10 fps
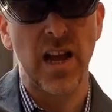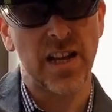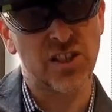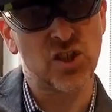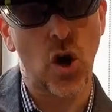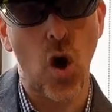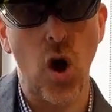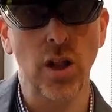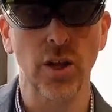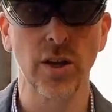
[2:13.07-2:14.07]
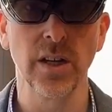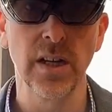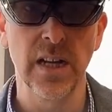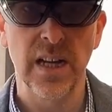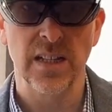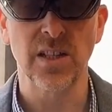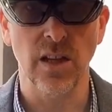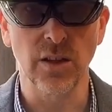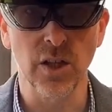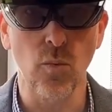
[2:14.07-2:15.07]
It's taller, it's a
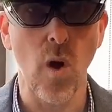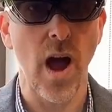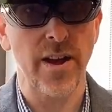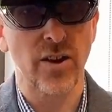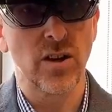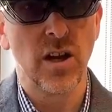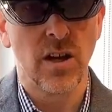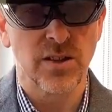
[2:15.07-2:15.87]
little wider,